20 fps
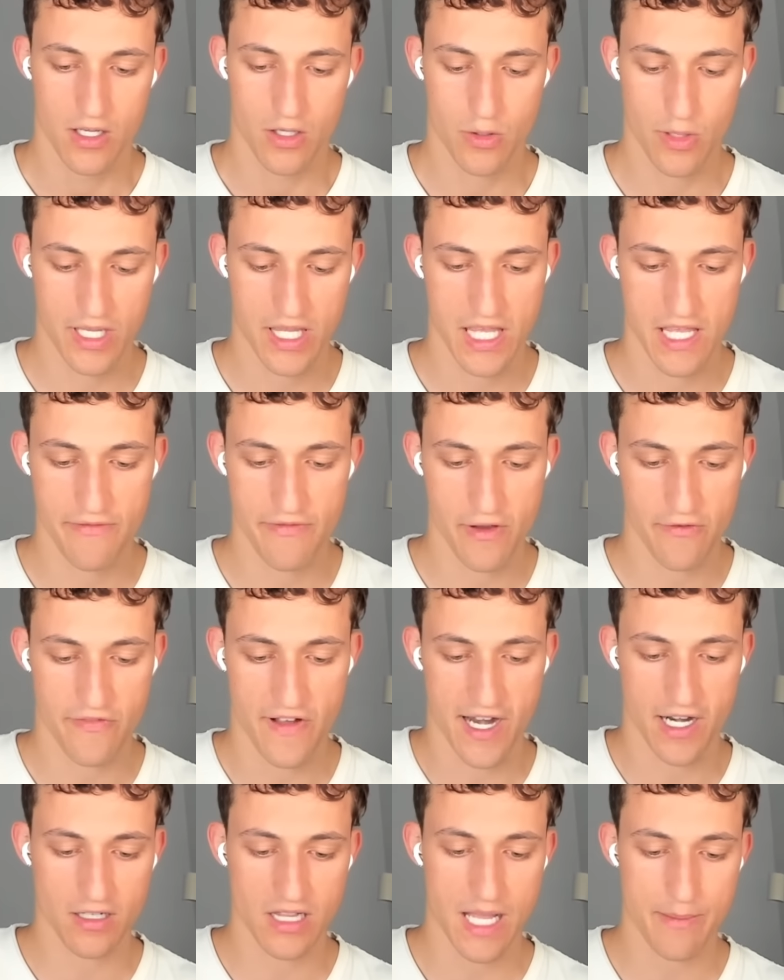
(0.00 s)
quick Evo
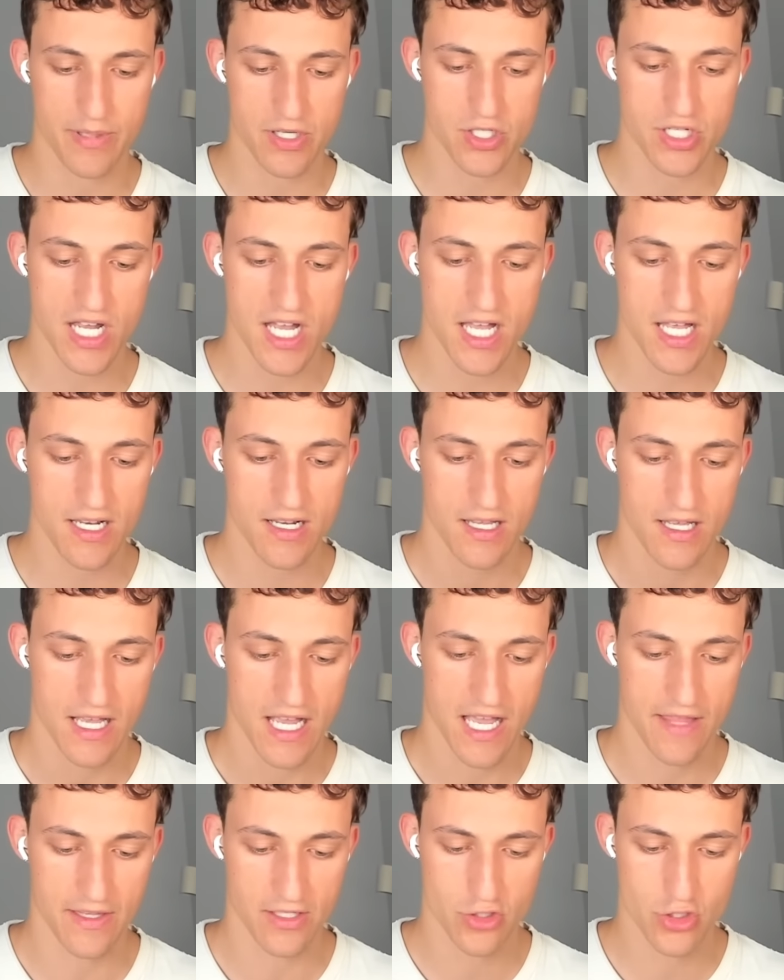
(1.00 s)
Fire Clapper shot,
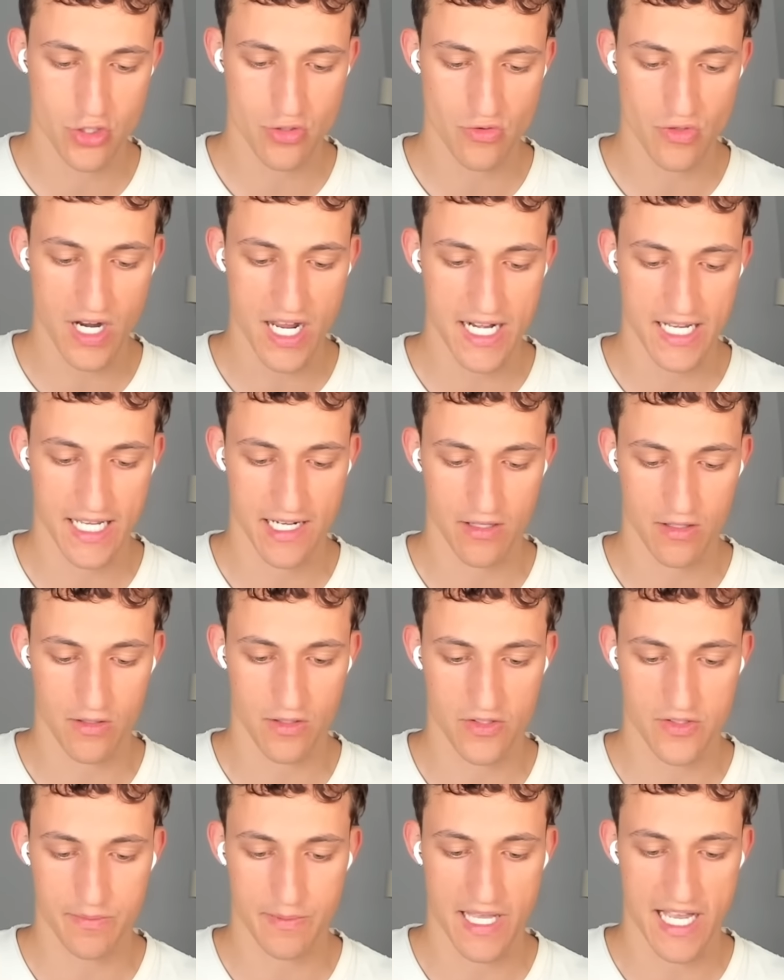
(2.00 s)
and then try to get a
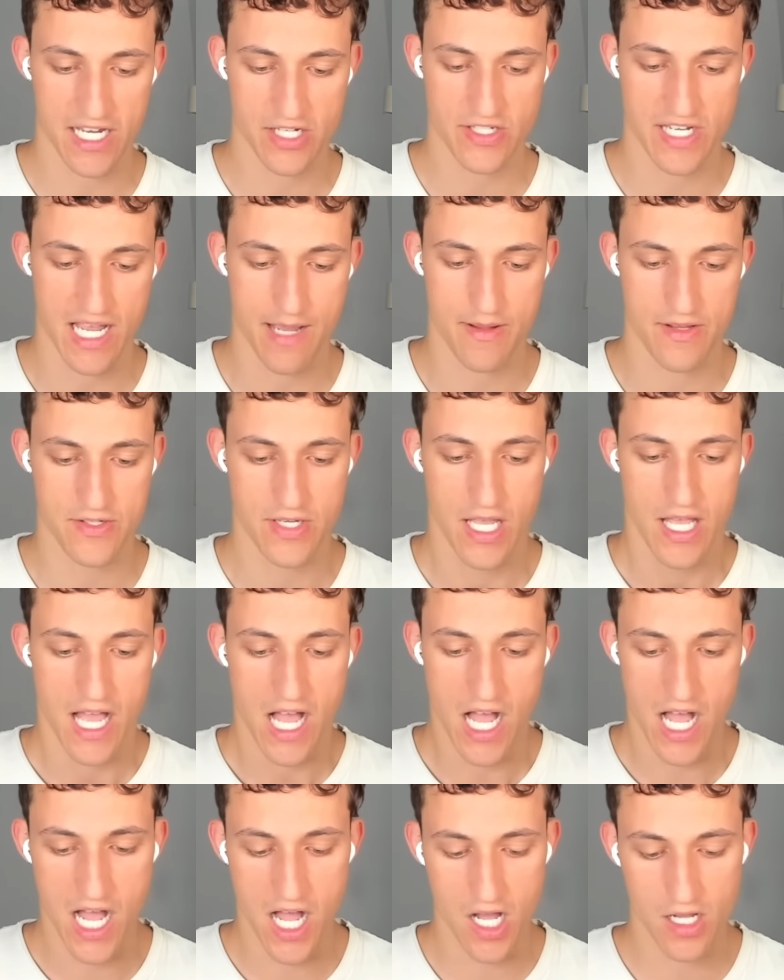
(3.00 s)
little splash damage.
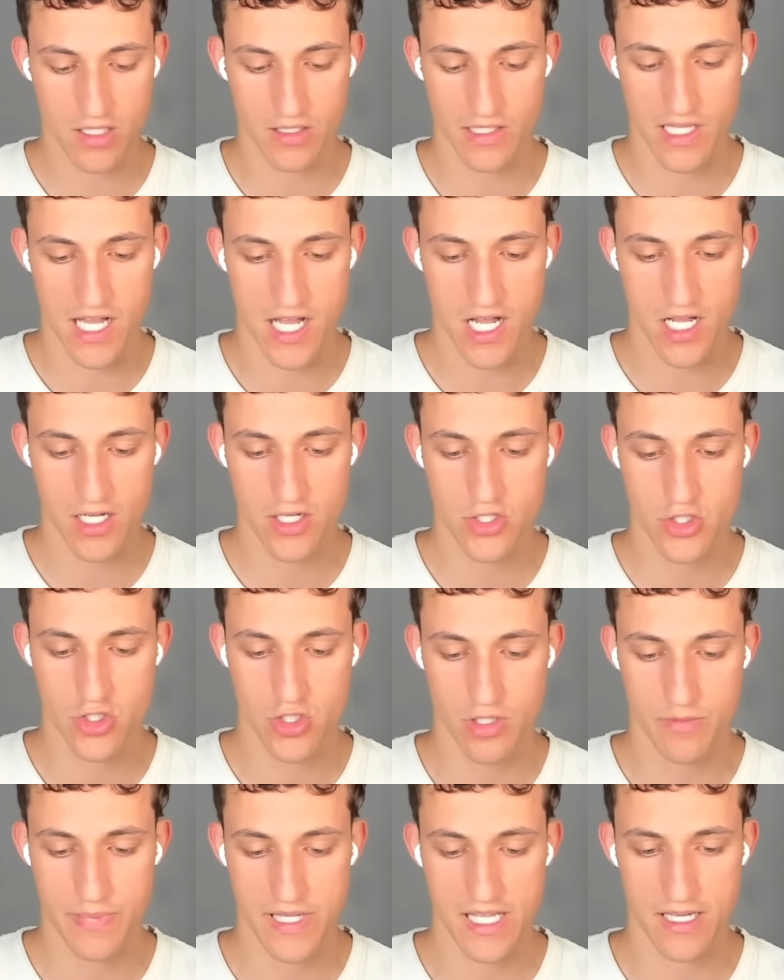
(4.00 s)
Hog Log
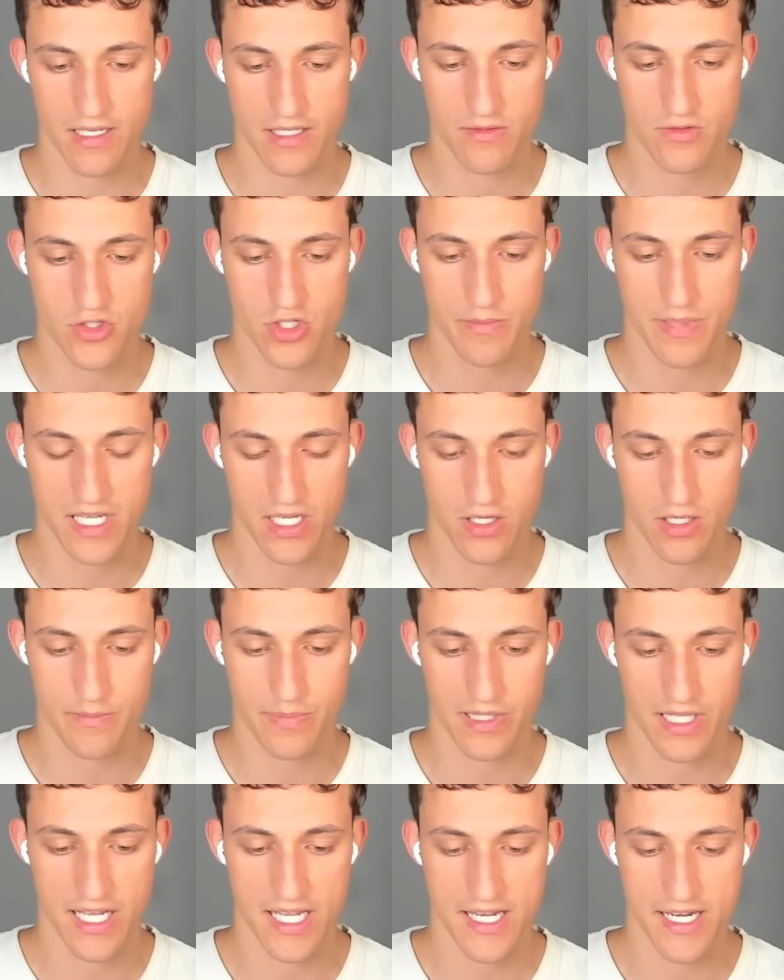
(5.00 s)
should be a good
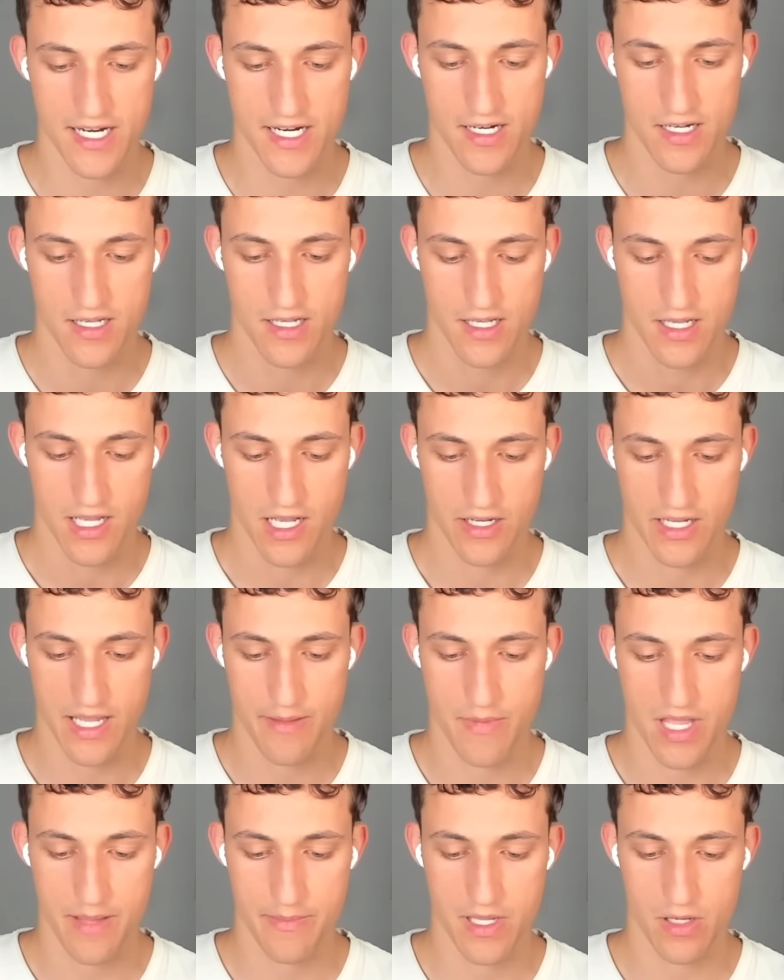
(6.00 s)
play here. Okay,
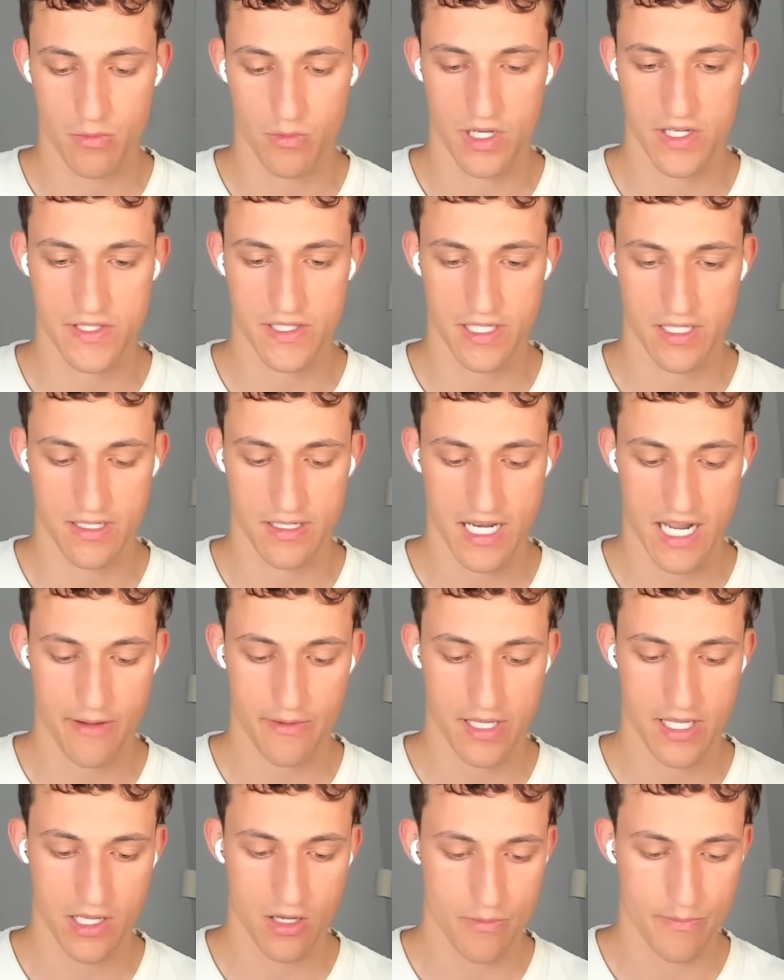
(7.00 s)
maybe it wasn't. Now
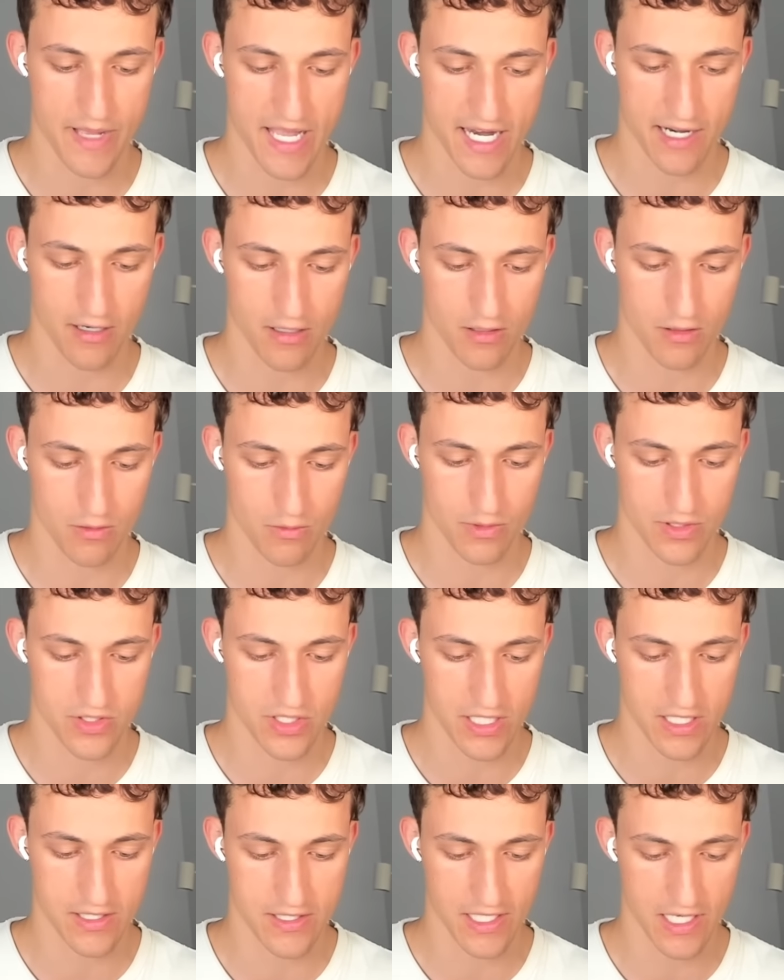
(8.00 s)
we can go barrel, which
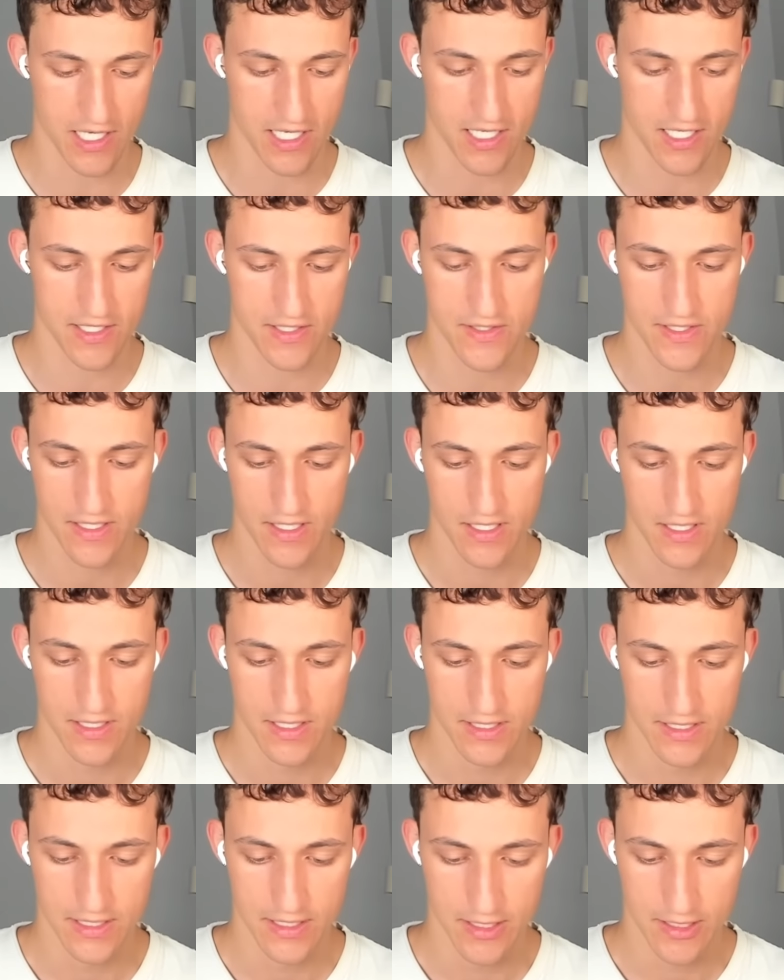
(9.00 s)
he does.
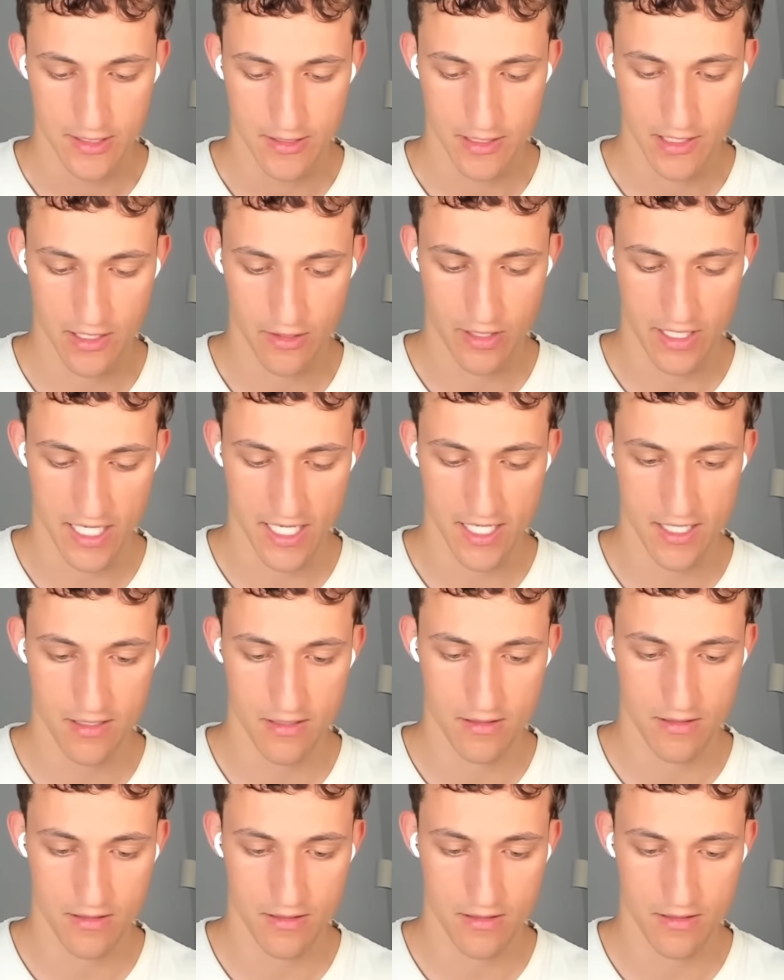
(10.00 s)
Okay.